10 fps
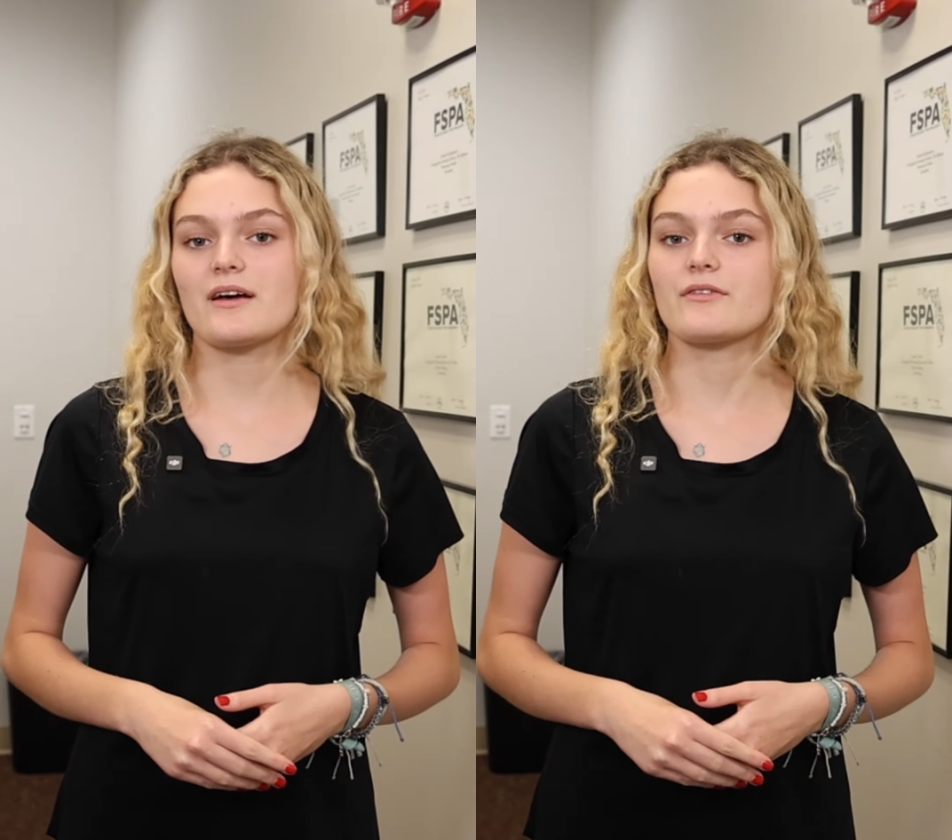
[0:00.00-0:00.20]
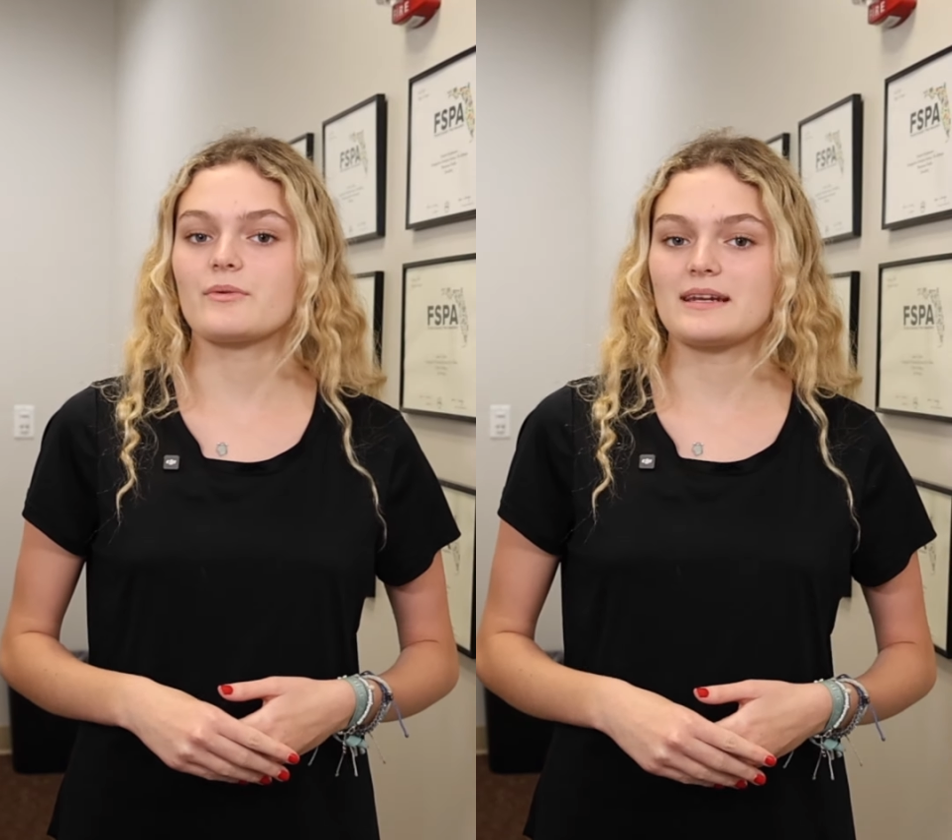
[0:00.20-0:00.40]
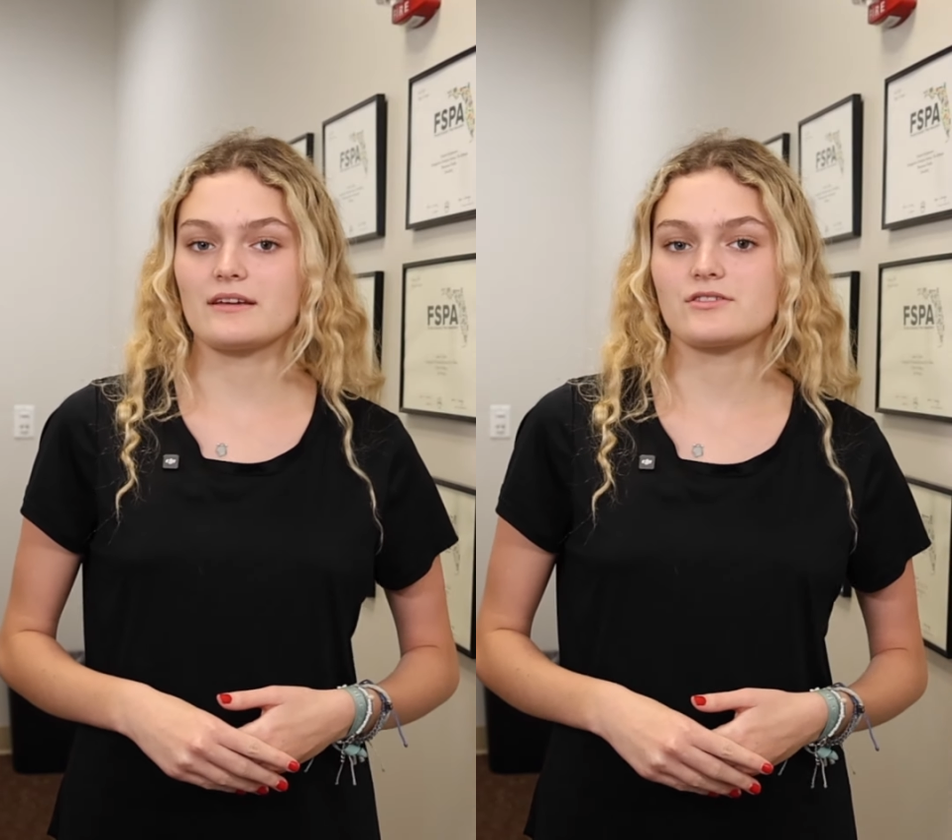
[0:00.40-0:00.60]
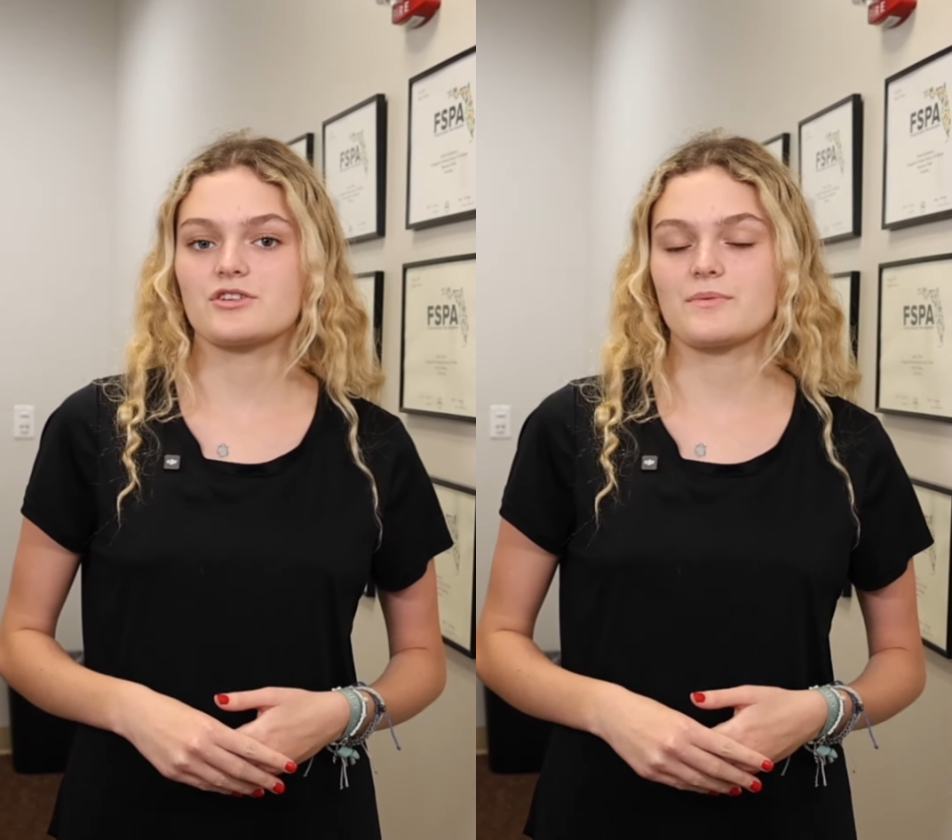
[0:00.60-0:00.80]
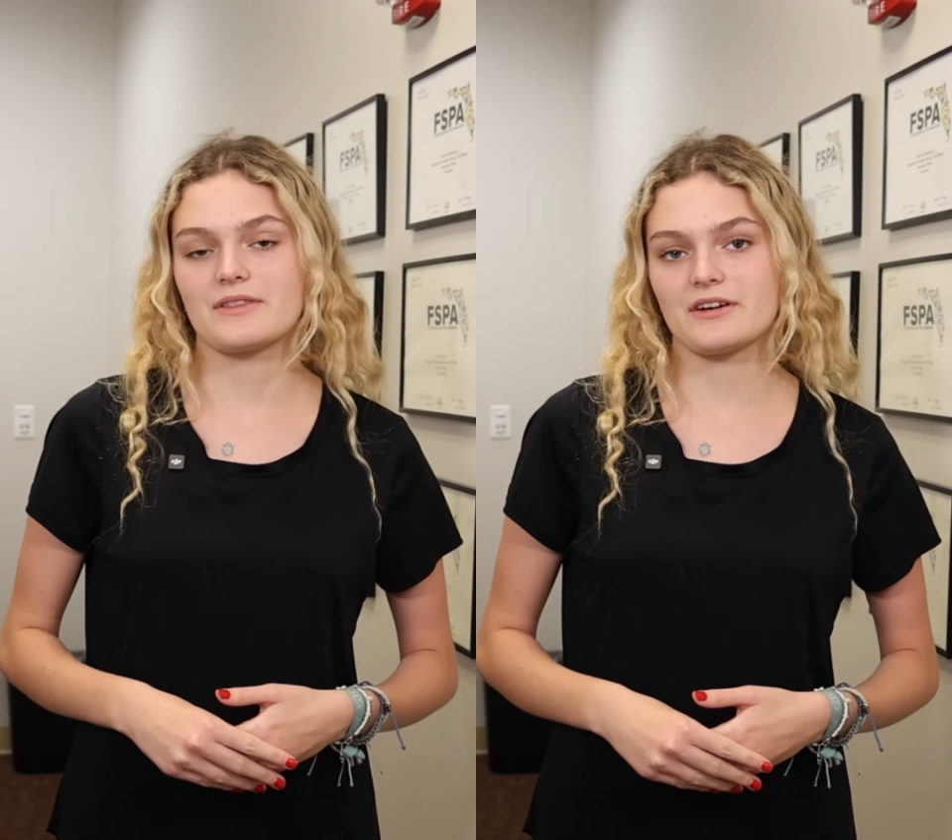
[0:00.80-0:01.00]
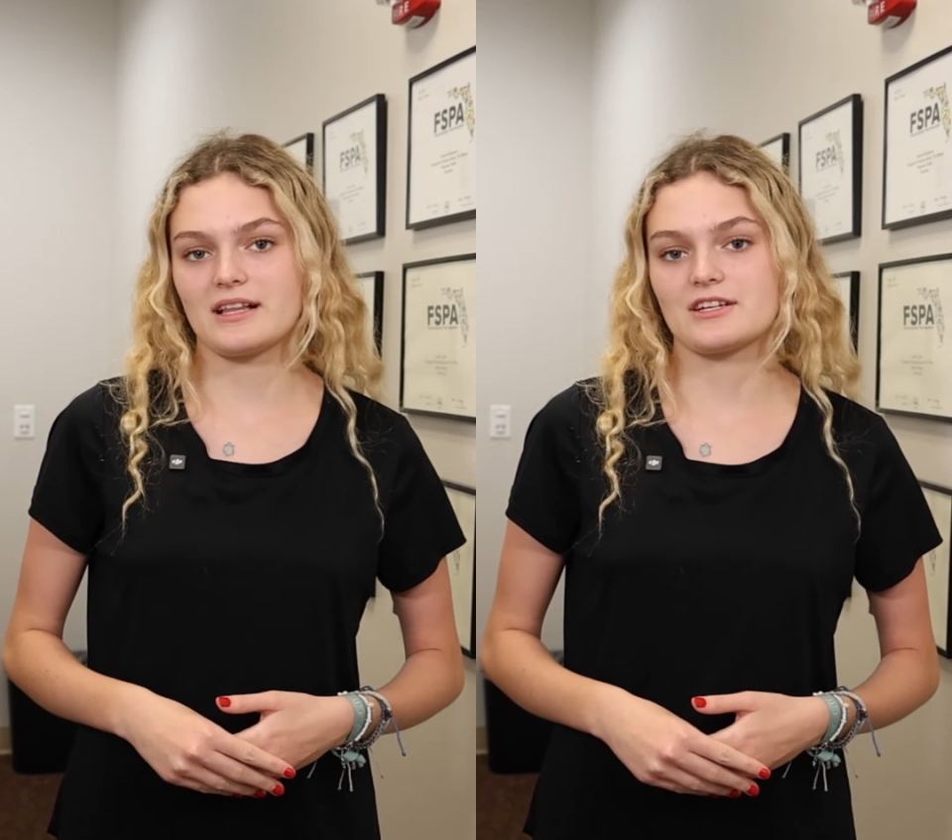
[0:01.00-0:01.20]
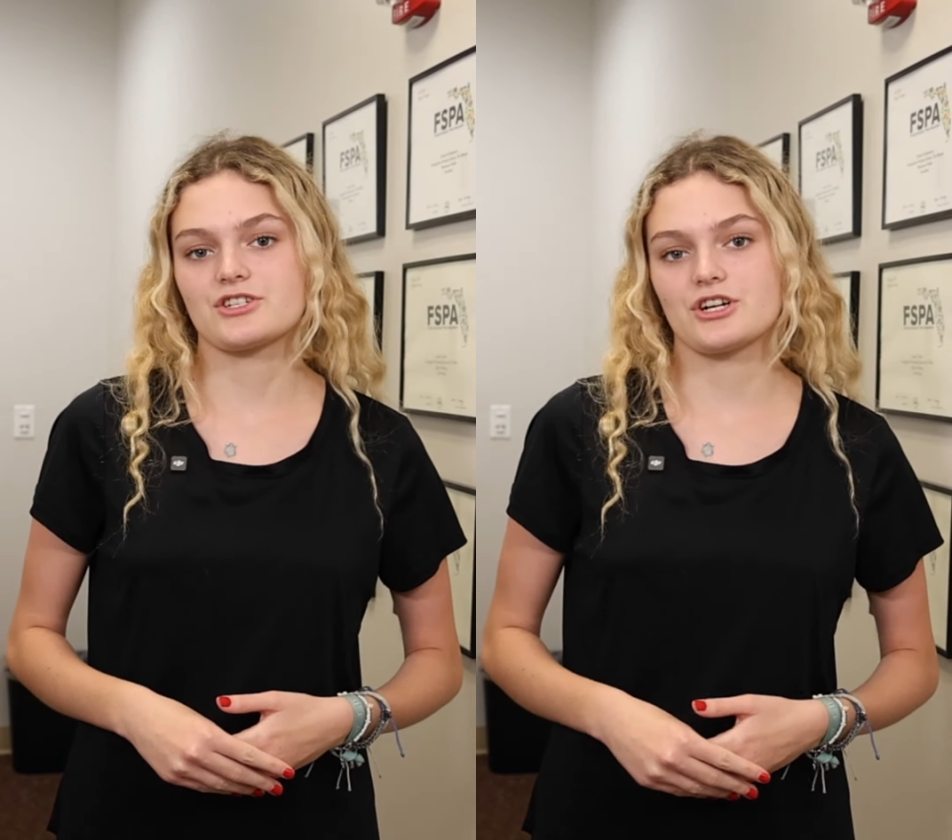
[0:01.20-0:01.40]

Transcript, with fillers: while everyone else should wear their class